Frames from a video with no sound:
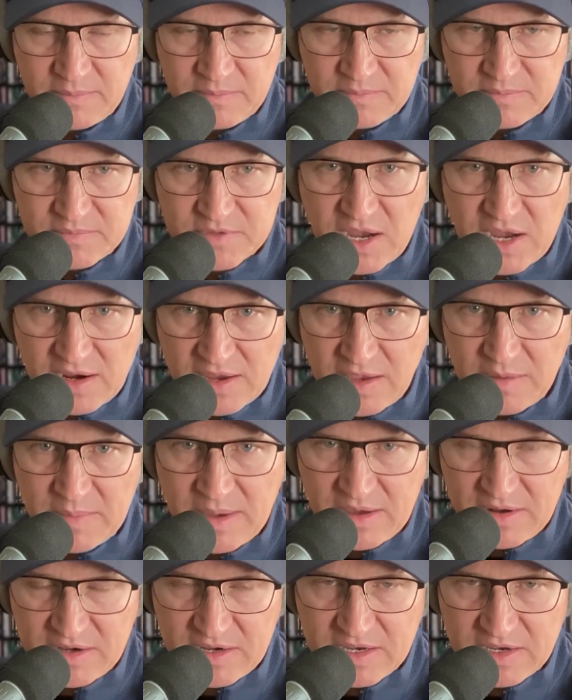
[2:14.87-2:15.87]
talking
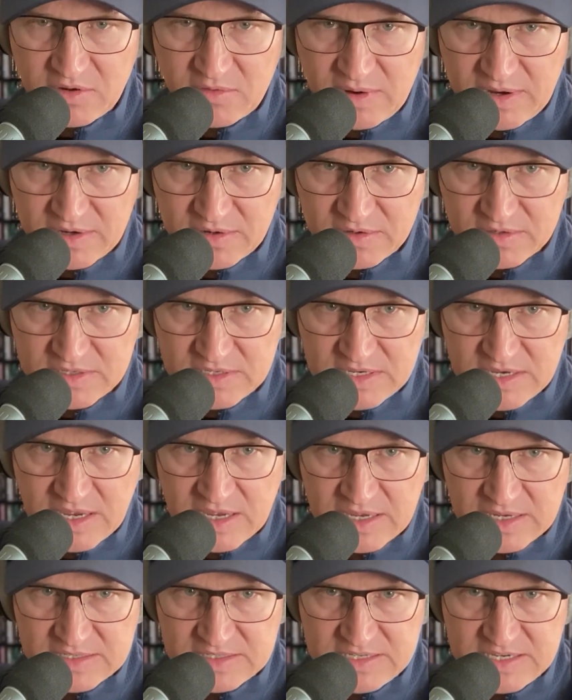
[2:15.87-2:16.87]
about it in greater
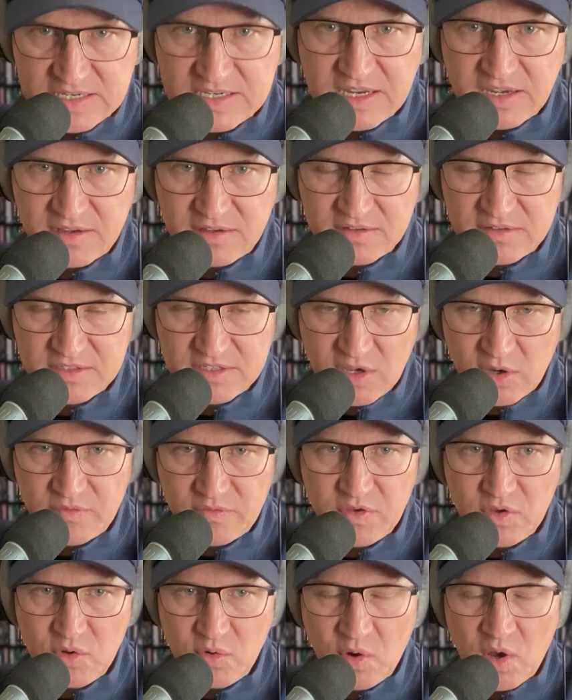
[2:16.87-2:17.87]
detail. So if
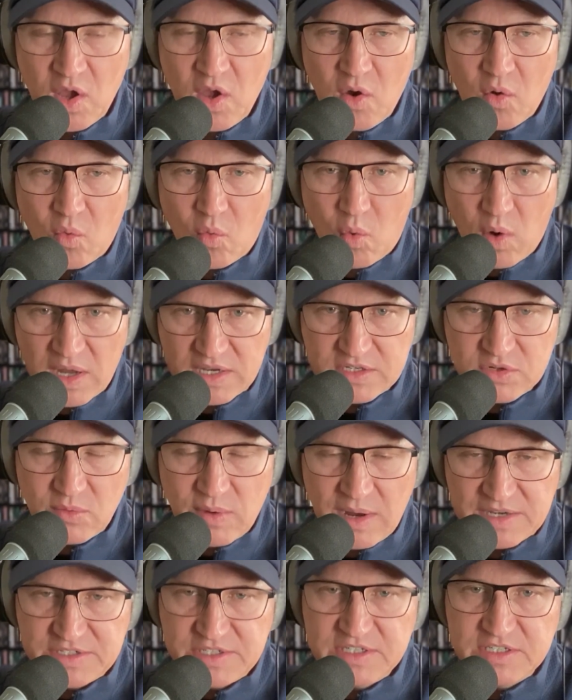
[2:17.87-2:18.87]
you want to
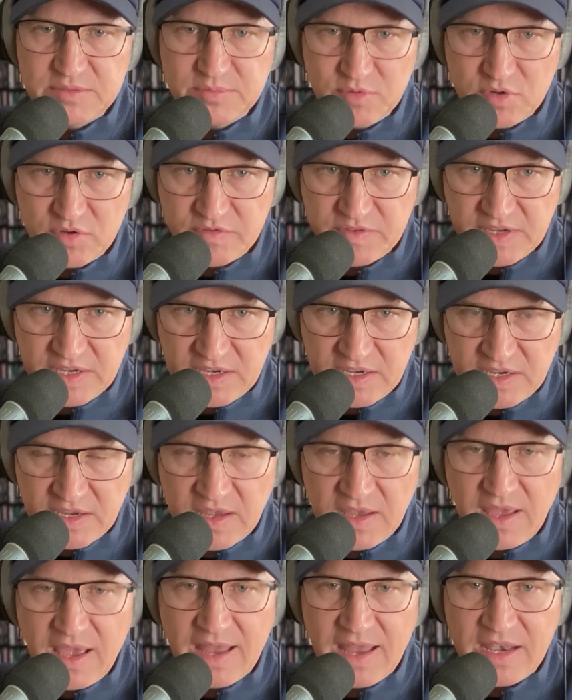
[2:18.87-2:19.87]
watch this movie
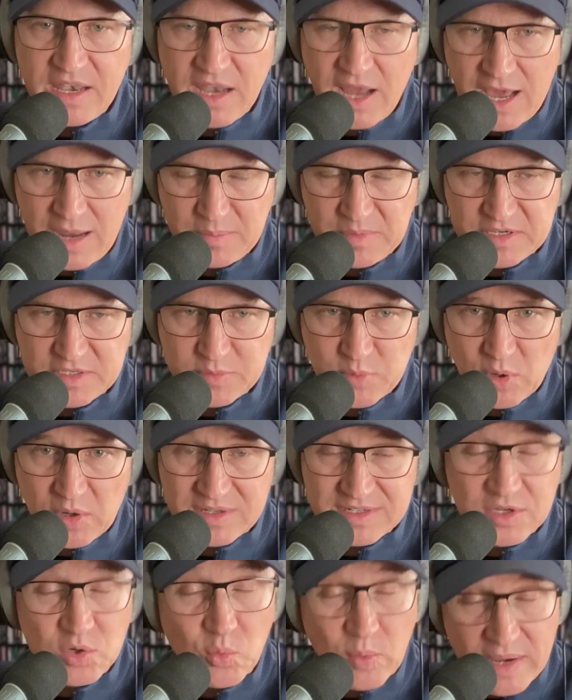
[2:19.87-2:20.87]
and not be
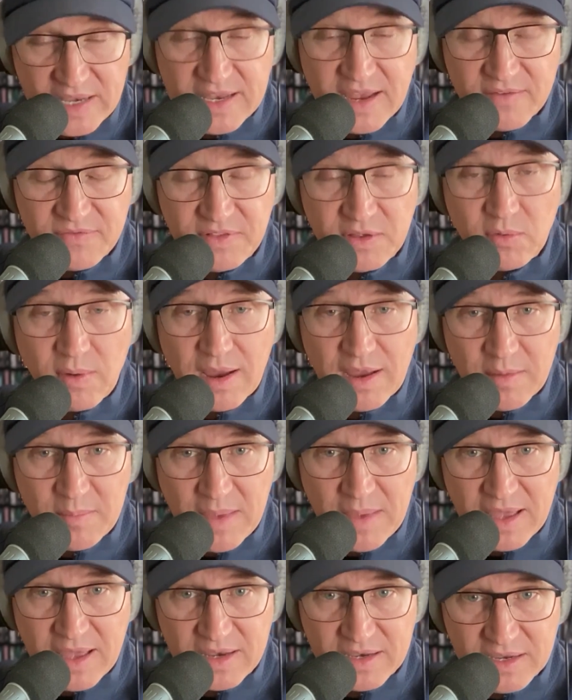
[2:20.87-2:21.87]
spoiled, and we definitely
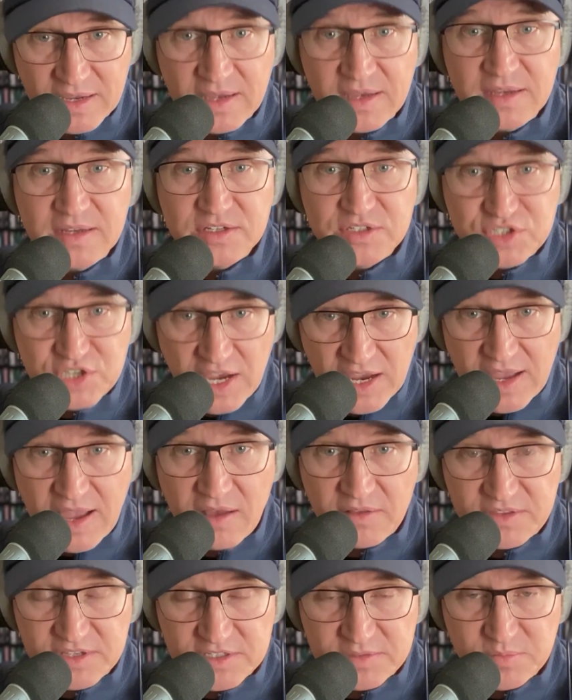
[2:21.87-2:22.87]
recommend, check
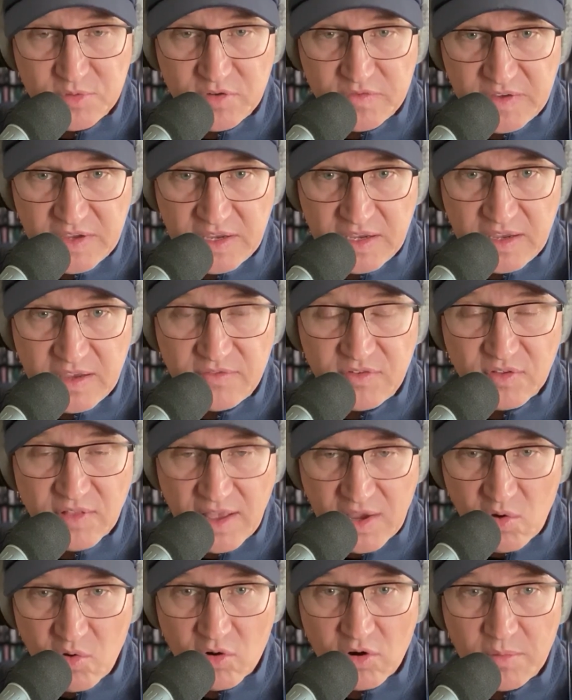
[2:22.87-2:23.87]
out this movie. If you
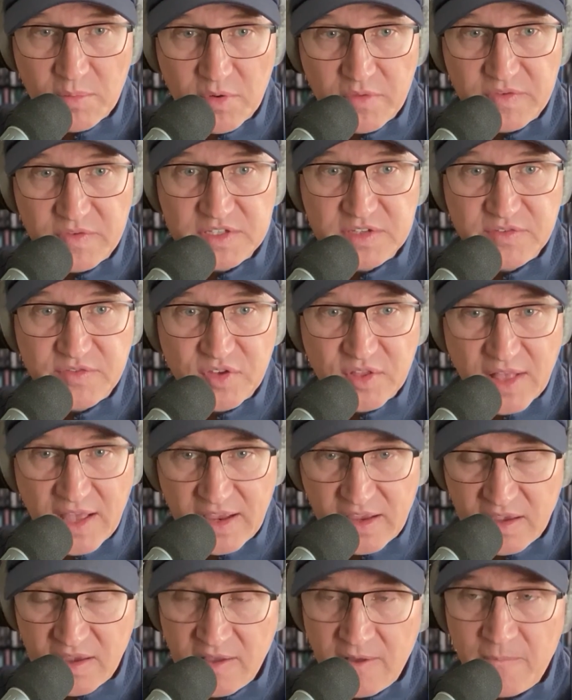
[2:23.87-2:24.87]
like horror movies, if you
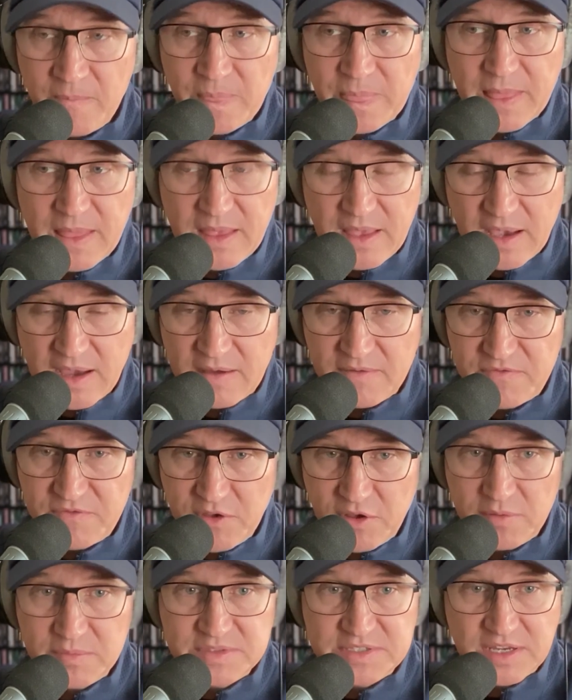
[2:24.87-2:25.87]
like
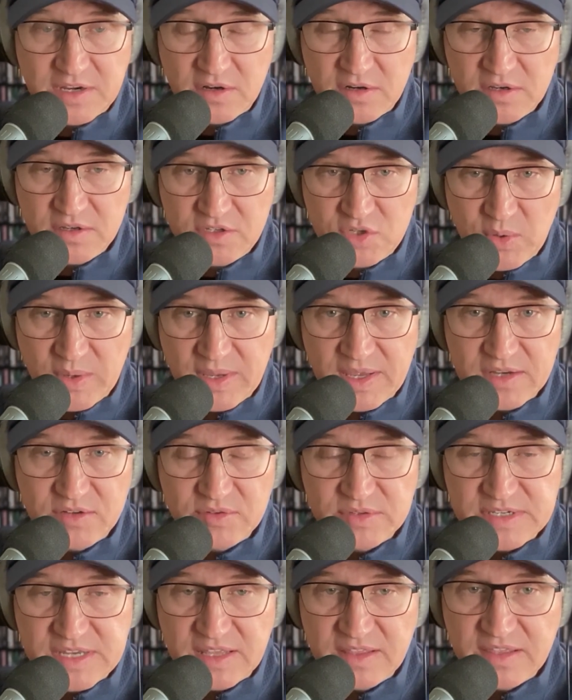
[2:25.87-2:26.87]
films that are doing
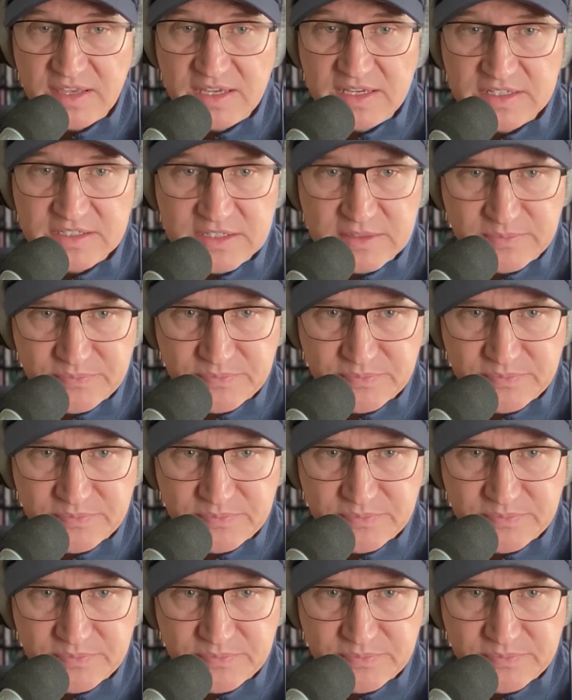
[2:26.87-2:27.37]
interesting things,